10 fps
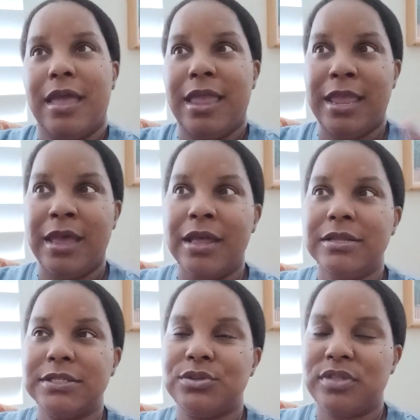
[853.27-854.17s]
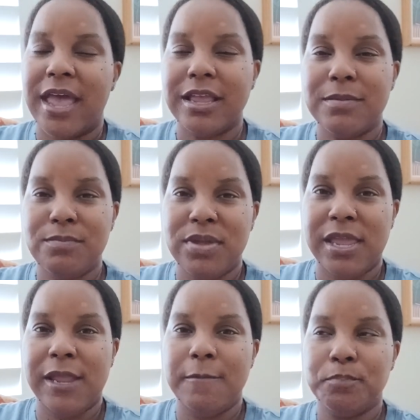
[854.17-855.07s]
And so that can
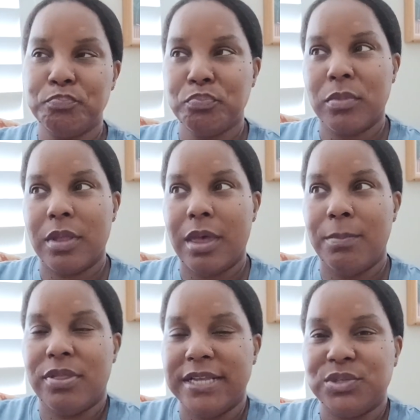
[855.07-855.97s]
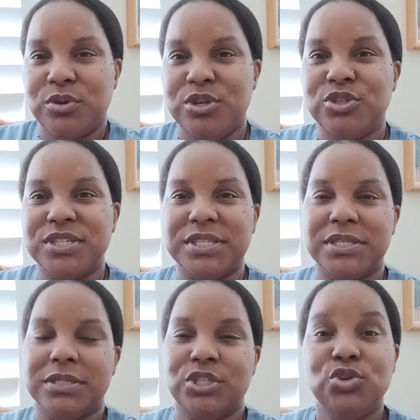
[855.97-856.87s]
be a place where you're
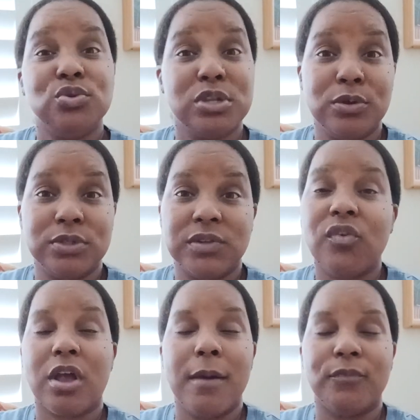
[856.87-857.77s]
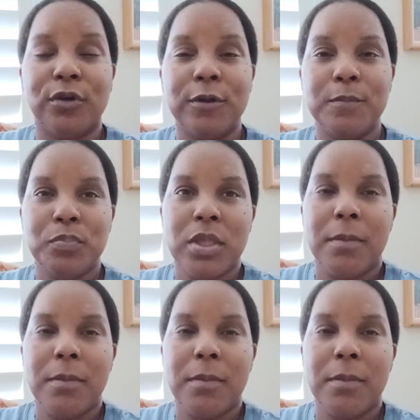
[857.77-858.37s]
just too close for comfort.